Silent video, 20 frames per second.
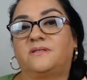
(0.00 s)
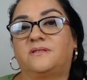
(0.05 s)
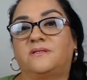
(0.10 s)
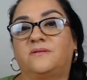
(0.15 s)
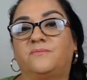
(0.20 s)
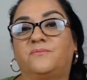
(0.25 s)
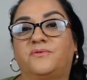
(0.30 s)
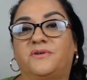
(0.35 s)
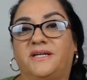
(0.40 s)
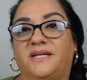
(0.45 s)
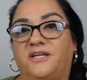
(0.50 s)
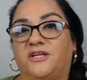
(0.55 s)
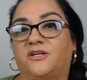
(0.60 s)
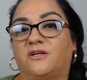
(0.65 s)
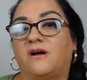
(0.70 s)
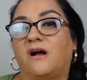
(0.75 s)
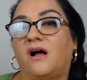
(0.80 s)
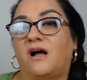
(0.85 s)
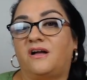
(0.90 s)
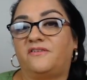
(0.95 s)
bring
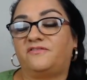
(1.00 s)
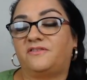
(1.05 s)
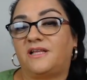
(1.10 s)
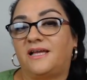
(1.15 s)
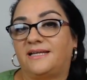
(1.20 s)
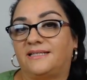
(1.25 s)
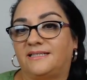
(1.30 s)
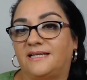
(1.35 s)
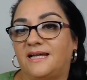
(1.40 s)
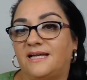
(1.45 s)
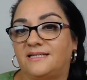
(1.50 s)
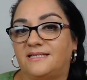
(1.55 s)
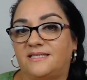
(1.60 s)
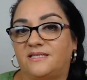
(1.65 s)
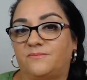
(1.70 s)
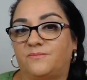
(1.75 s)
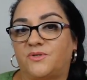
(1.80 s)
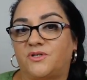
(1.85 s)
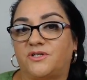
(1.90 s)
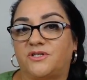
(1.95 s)
your offline
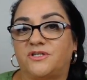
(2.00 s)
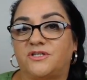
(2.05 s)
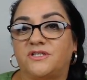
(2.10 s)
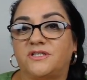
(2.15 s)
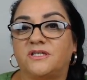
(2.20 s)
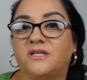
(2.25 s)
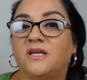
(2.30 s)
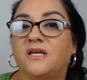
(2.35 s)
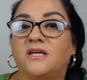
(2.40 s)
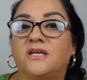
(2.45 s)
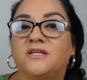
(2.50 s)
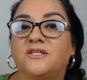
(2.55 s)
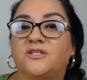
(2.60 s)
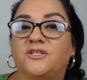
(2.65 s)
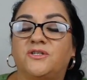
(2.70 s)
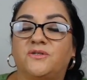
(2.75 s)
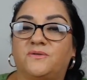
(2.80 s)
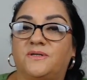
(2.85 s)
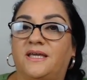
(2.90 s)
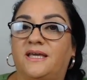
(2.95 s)
customers
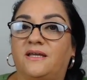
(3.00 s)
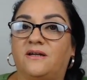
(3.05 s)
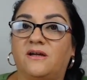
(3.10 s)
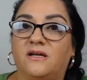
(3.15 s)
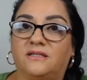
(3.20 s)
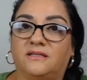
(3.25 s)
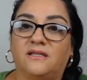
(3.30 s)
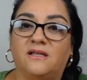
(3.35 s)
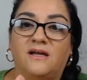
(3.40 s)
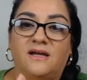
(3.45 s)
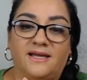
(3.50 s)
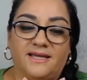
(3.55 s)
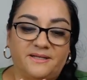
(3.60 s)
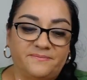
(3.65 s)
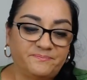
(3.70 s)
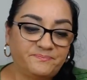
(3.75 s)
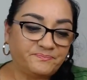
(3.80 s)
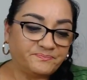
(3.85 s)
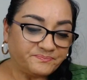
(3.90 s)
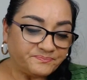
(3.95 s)
to get
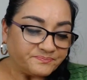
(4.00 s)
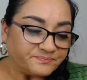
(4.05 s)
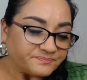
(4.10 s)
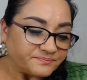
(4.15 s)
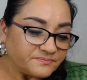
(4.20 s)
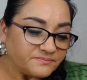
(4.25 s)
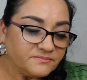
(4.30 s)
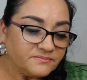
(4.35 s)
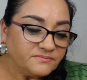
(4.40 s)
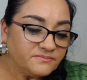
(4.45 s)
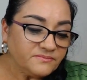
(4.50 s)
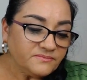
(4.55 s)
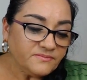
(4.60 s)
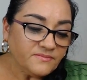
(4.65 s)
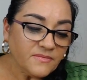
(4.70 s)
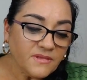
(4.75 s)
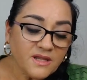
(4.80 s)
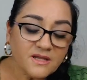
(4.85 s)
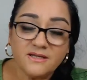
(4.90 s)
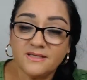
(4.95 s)
online.
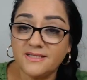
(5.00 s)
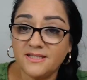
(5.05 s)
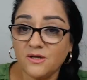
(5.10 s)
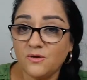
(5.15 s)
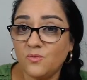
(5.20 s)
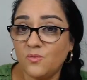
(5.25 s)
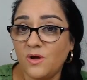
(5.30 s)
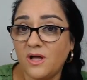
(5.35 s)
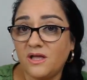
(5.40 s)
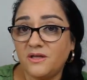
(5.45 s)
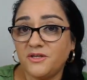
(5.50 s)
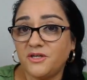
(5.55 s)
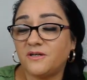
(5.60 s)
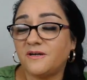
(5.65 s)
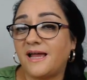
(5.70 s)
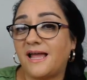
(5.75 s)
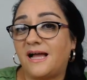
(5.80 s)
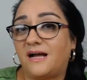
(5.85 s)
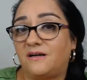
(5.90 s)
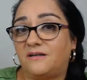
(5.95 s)
So while you're
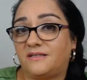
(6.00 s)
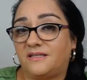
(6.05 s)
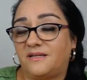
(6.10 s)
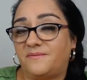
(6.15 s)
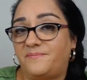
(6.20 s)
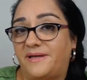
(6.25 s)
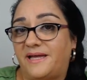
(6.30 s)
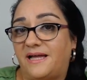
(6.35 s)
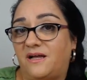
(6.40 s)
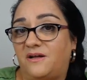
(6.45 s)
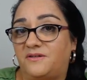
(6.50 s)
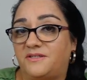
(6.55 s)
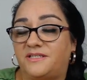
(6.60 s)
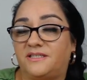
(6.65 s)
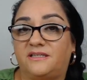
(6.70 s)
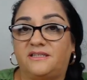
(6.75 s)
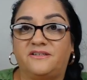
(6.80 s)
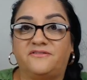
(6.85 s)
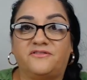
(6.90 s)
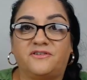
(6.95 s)
out and about
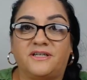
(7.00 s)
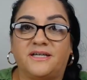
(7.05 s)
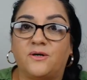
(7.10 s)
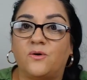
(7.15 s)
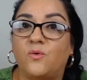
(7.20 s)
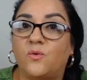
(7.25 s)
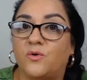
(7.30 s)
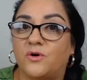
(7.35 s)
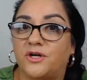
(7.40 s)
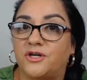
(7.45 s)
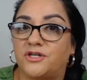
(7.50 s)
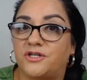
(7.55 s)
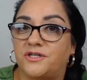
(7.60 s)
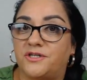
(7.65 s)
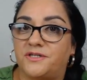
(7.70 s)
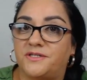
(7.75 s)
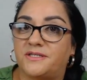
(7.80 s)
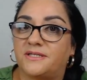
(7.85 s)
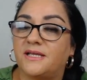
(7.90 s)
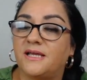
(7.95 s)
delivering
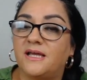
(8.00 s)
orders,